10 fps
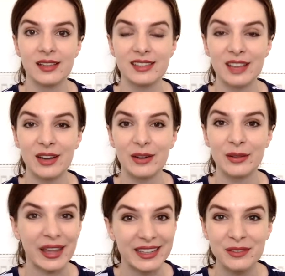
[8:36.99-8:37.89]
So
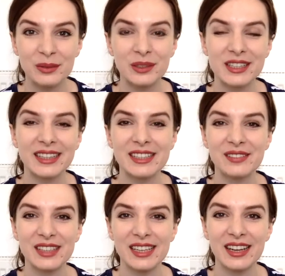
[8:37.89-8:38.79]
thank you for watching this
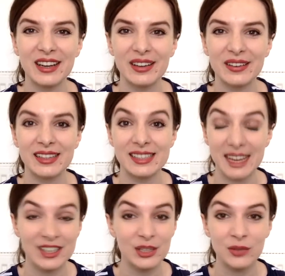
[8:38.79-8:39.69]
video.
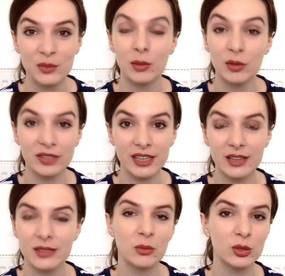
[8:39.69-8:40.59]
Stay tuned for more
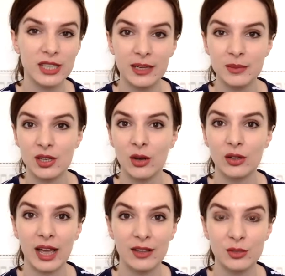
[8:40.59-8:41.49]
videos and more tips
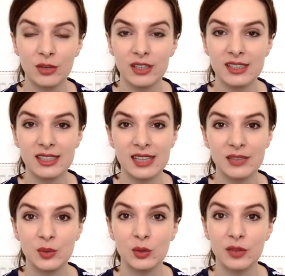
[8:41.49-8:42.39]
on how to run
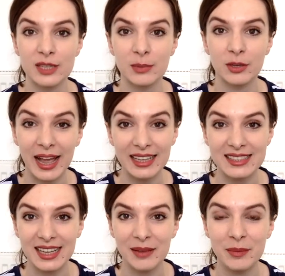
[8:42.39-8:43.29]
successful Facebook
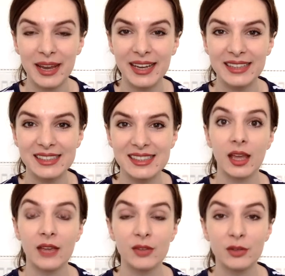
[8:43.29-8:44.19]
ads campaigns.
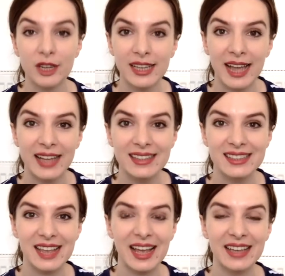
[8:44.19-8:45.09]
If you're running
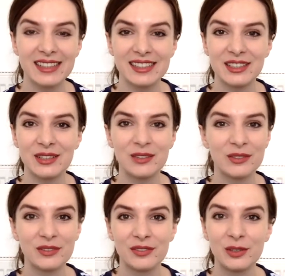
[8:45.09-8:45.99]
ads and
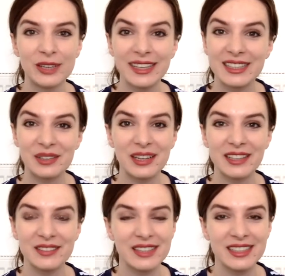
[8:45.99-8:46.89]
you're falling into
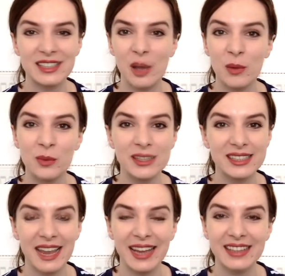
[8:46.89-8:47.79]
any of these common
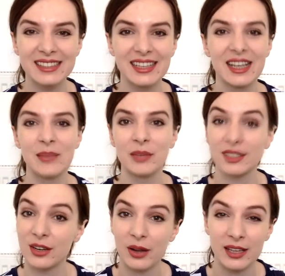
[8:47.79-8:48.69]
mistakes, but
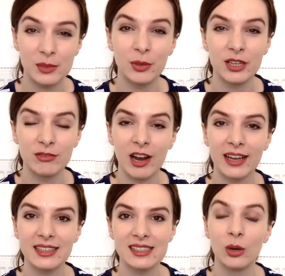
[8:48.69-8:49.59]
you don't know how to put it
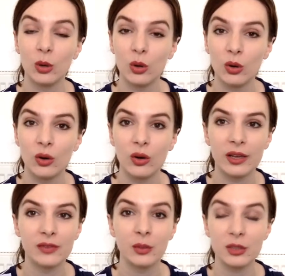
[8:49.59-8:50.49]
right,
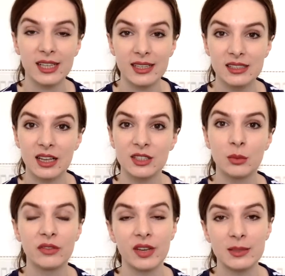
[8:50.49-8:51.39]
or if you want to get
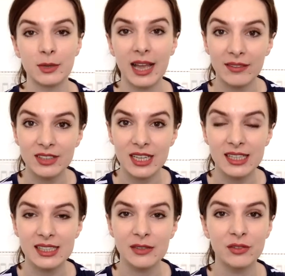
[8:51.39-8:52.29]
started with Facebook
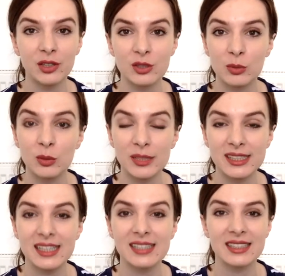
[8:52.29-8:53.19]
advertising for your small
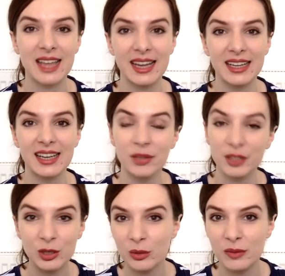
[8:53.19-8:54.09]
business, then
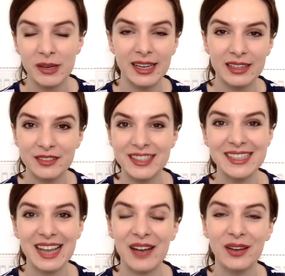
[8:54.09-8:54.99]
book a call with me. I'd love to
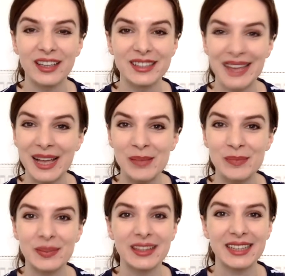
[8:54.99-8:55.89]
see how I could help.
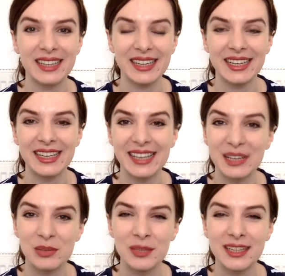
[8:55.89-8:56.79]
The
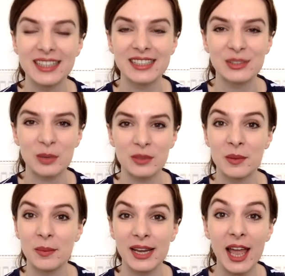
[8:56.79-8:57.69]
link will be in the
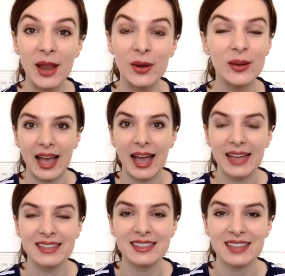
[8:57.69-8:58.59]
description below,
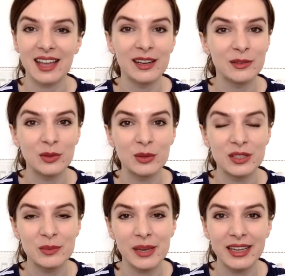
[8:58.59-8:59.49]
and I look forward
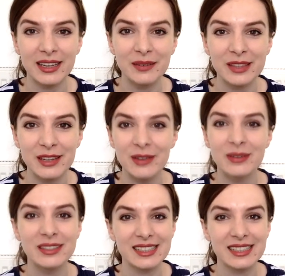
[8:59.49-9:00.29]
to speaking with you.